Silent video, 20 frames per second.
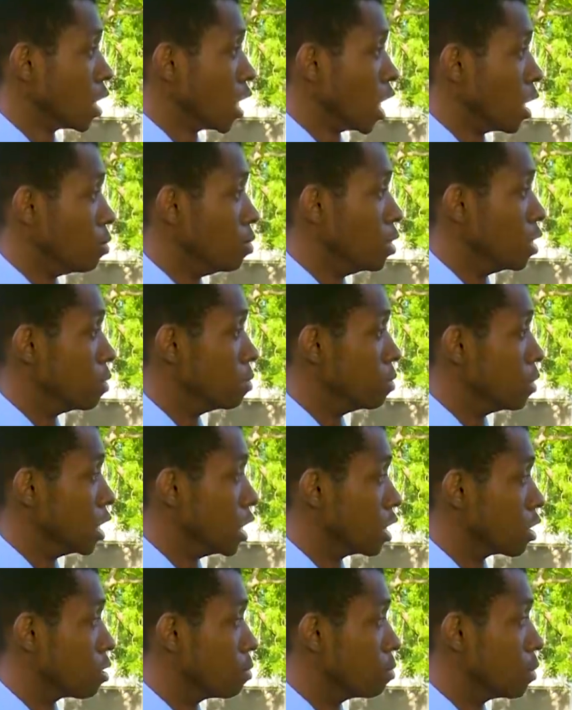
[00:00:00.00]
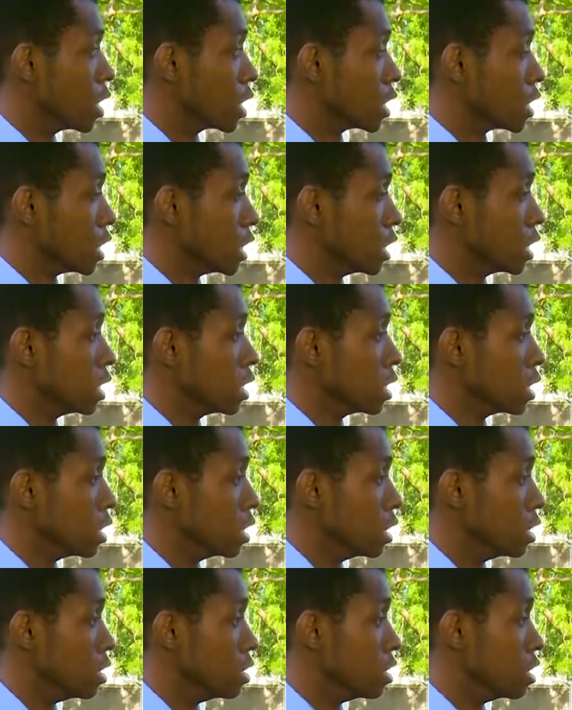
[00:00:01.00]
help them in combating
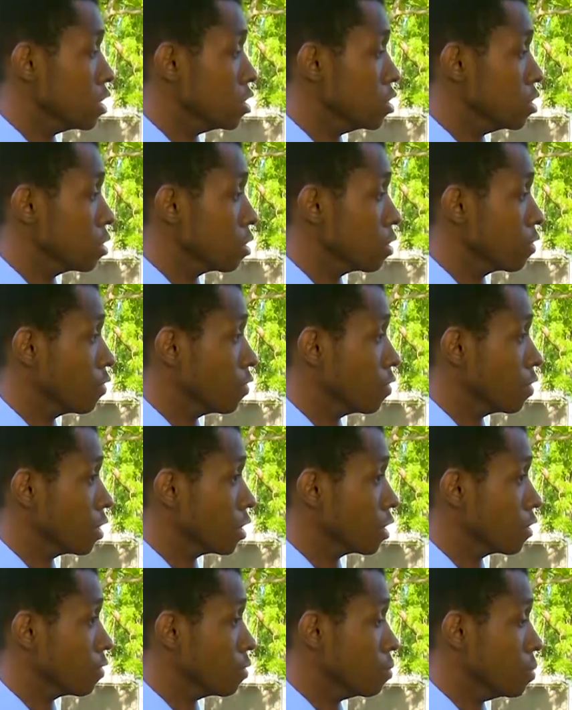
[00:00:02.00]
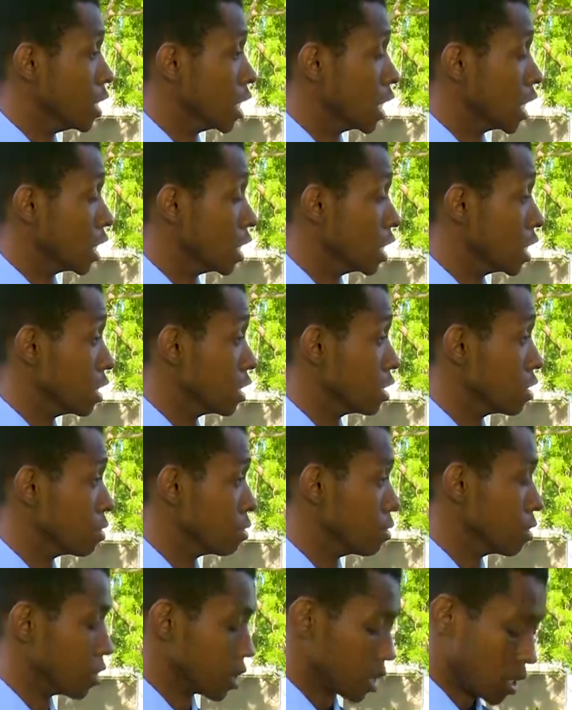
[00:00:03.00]
the, the issue of, of, being addicted
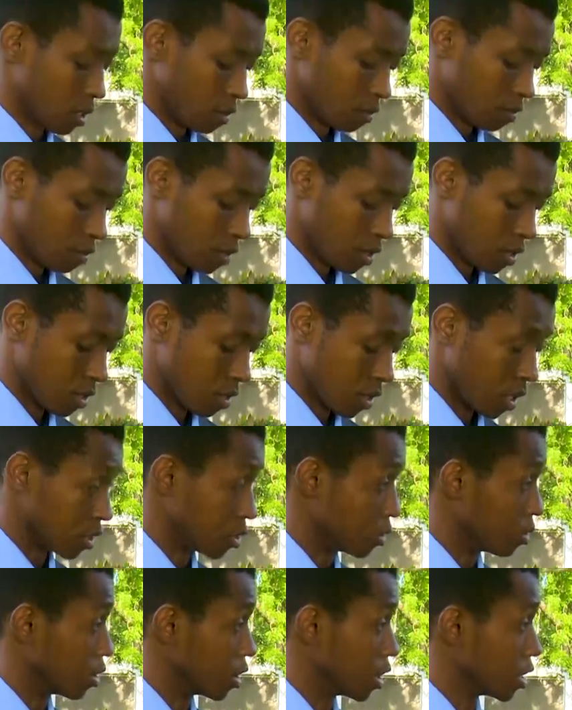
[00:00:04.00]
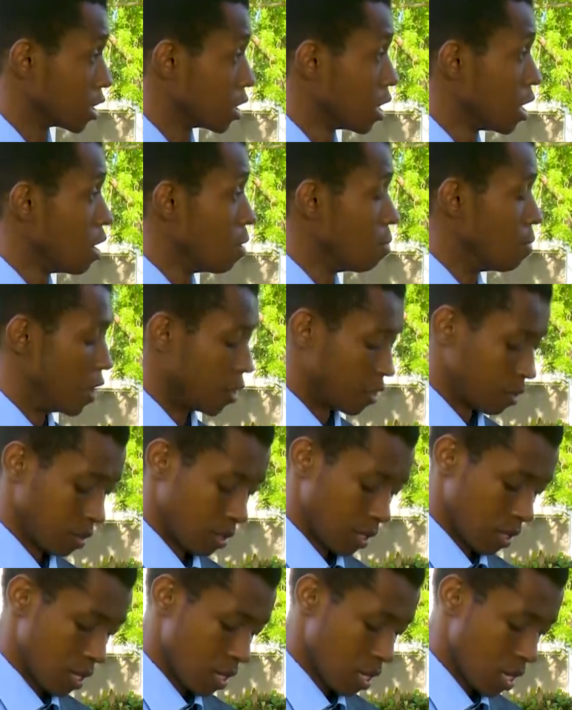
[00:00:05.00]
to those kind of drugs known as
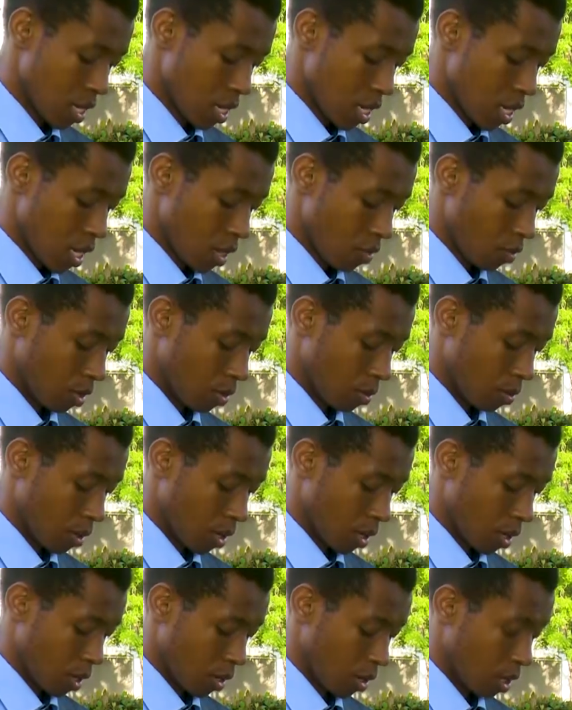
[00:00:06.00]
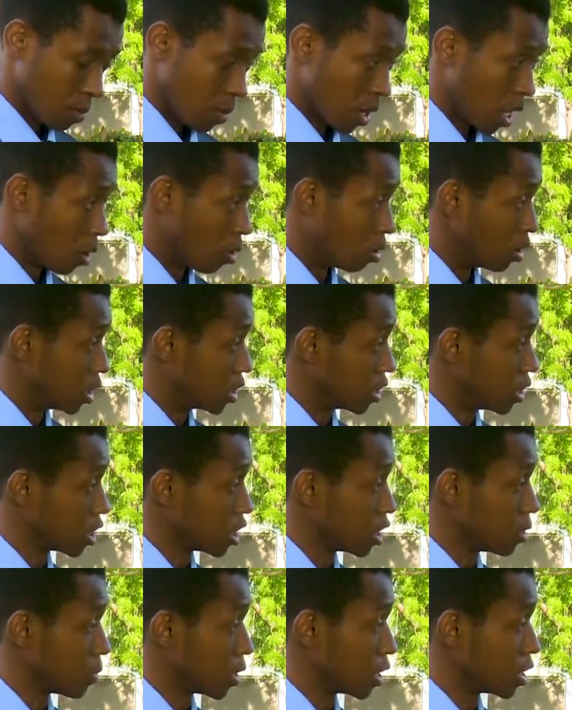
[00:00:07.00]
methadone, well, whereby only
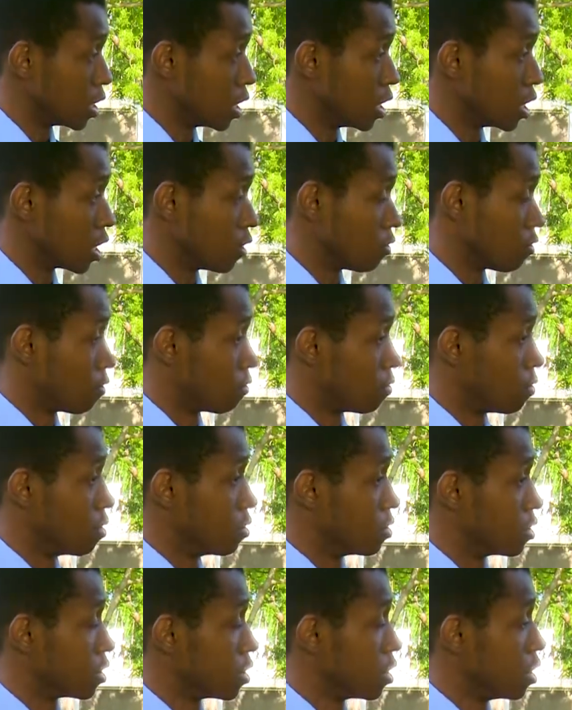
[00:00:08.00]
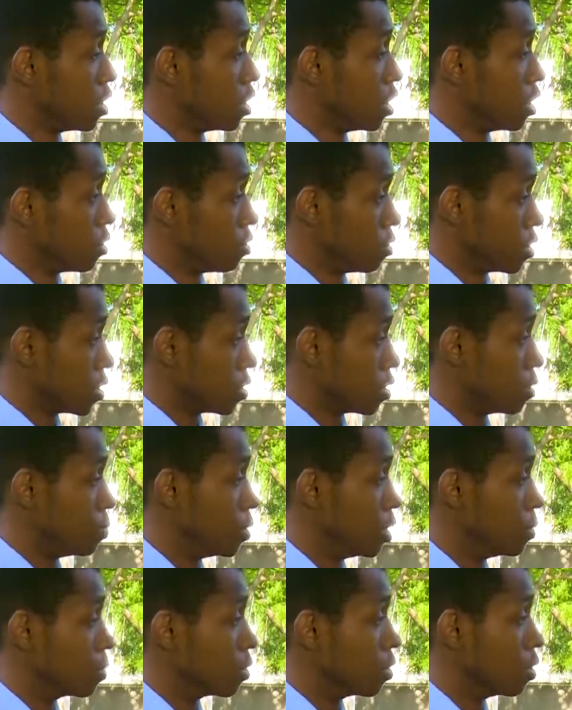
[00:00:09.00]
60% of those
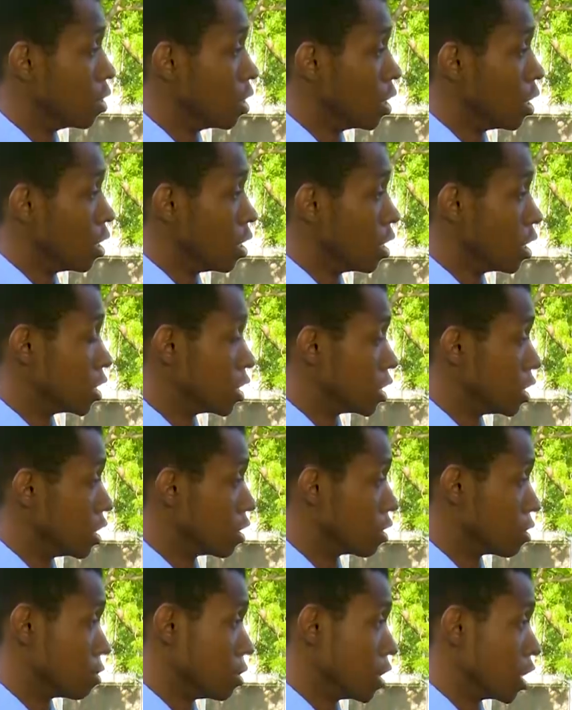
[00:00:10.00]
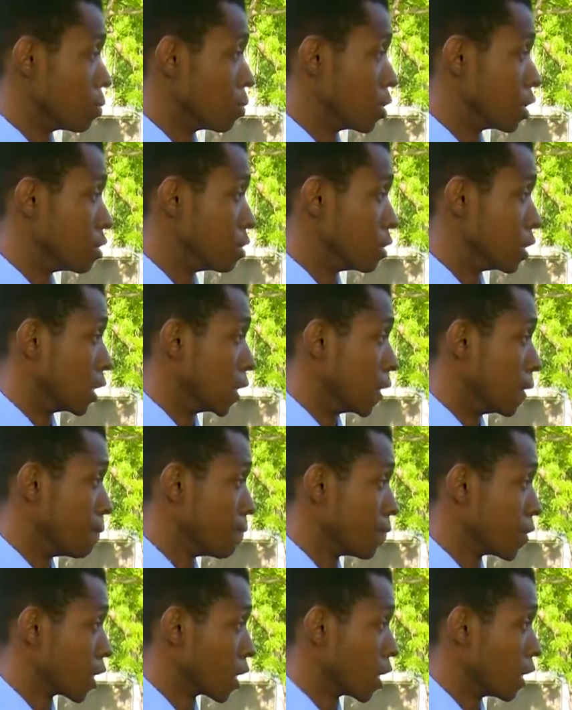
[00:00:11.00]
people stick to that particular
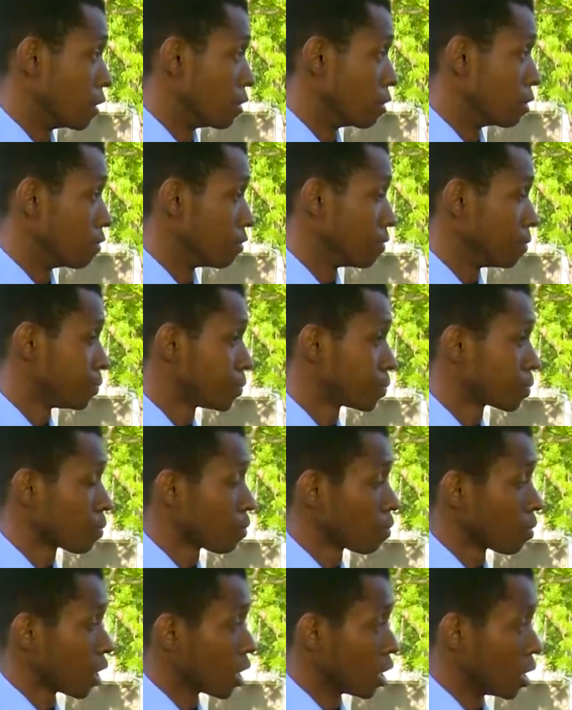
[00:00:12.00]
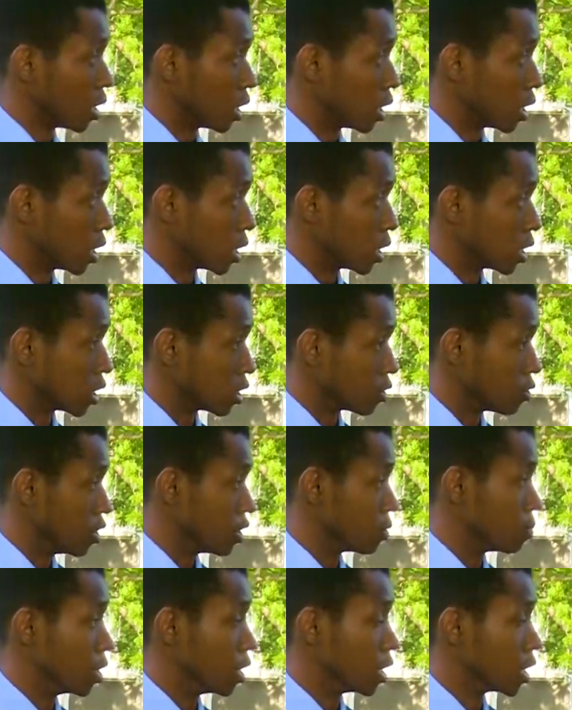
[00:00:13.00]
kind of uh,
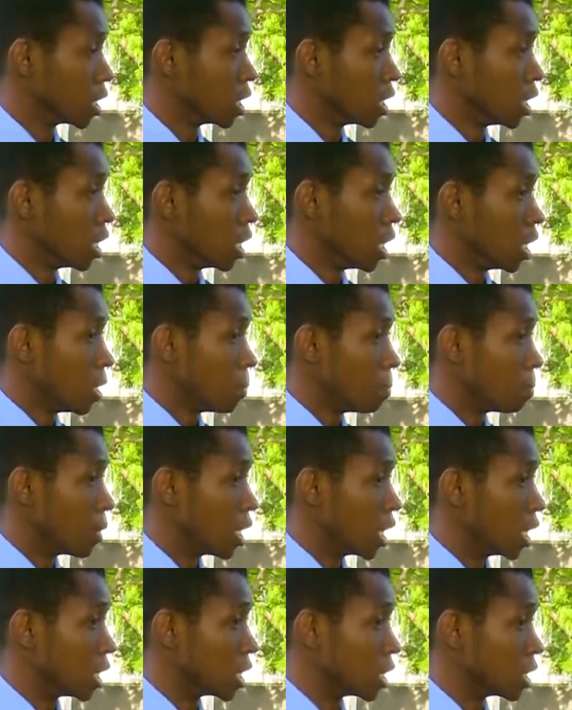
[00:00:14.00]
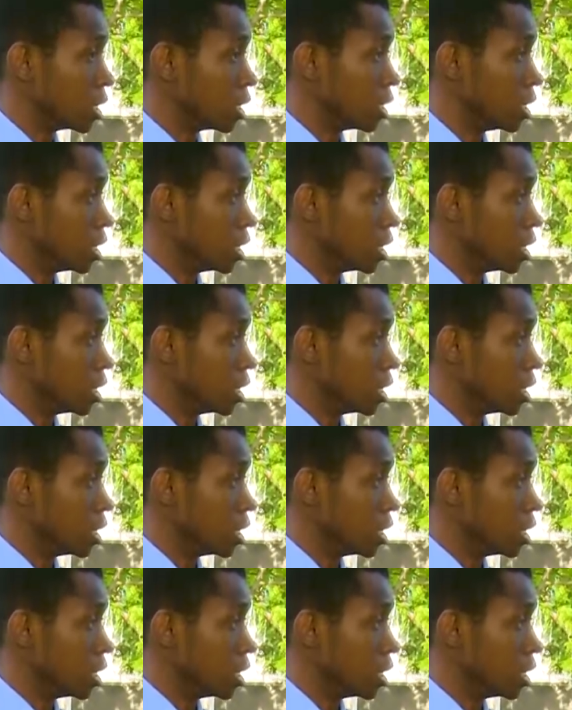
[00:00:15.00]
treatment. But